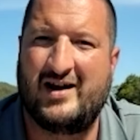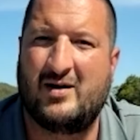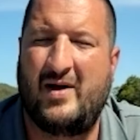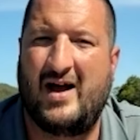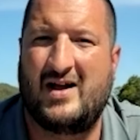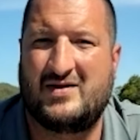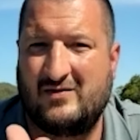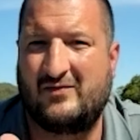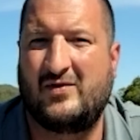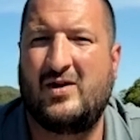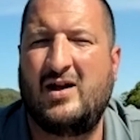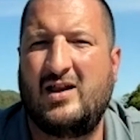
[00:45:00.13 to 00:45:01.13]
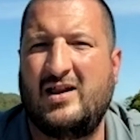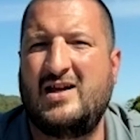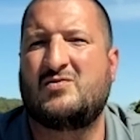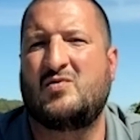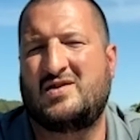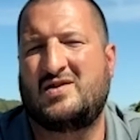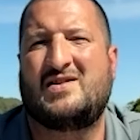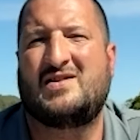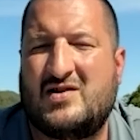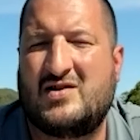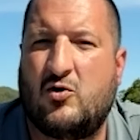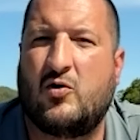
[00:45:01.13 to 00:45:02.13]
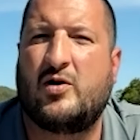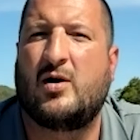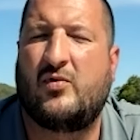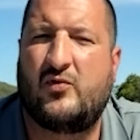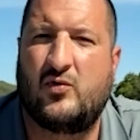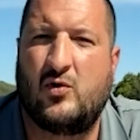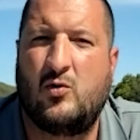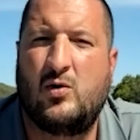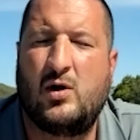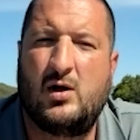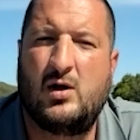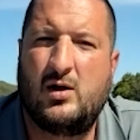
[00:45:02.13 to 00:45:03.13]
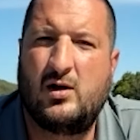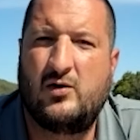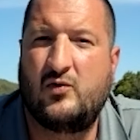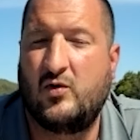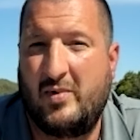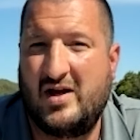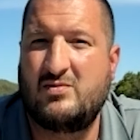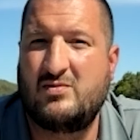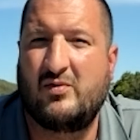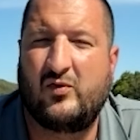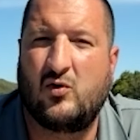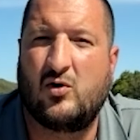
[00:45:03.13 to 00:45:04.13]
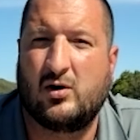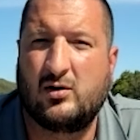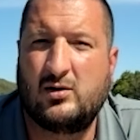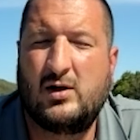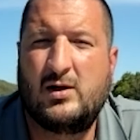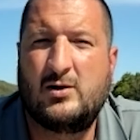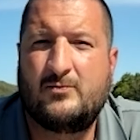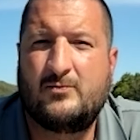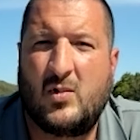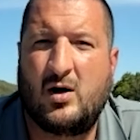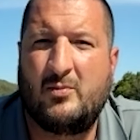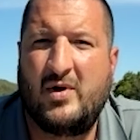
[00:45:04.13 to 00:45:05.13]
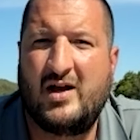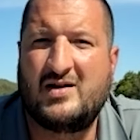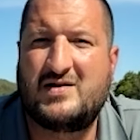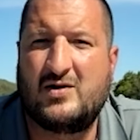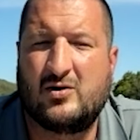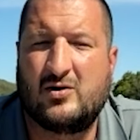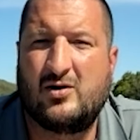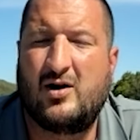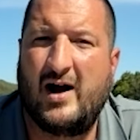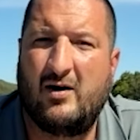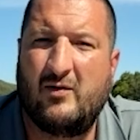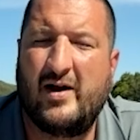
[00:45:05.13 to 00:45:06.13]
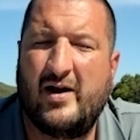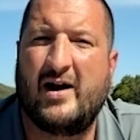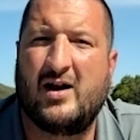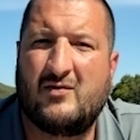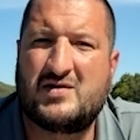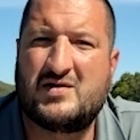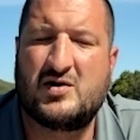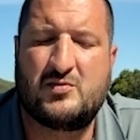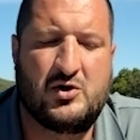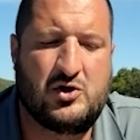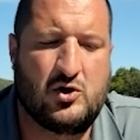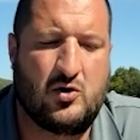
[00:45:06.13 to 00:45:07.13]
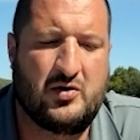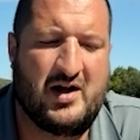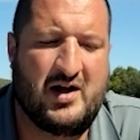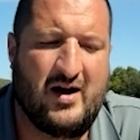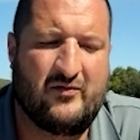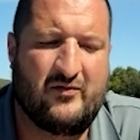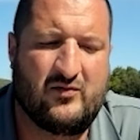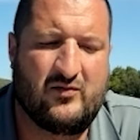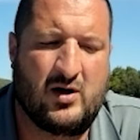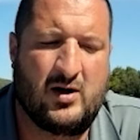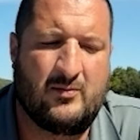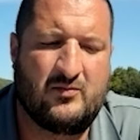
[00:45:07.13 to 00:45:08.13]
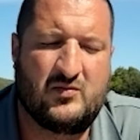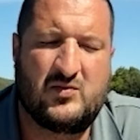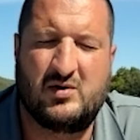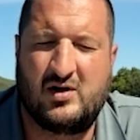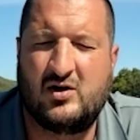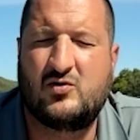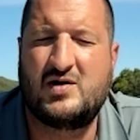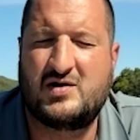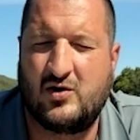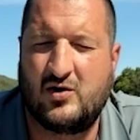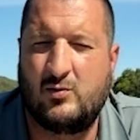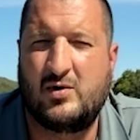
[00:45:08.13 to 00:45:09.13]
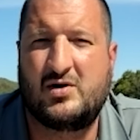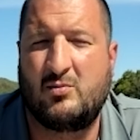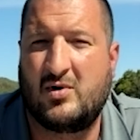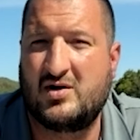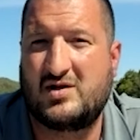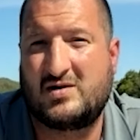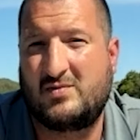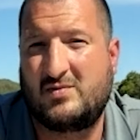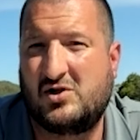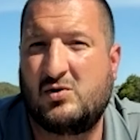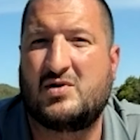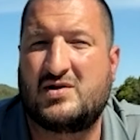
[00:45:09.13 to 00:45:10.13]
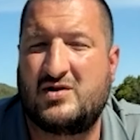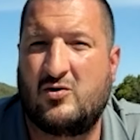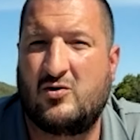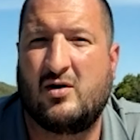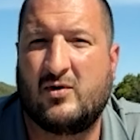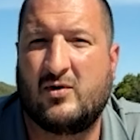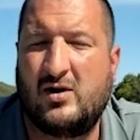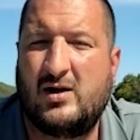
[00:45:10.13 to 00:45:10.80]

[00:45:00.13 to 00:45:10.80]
the path of least resistance and going up through the basement floor. Hence your higher radon levels. So it's been shown to have to increase during winter months, especially with snow cover.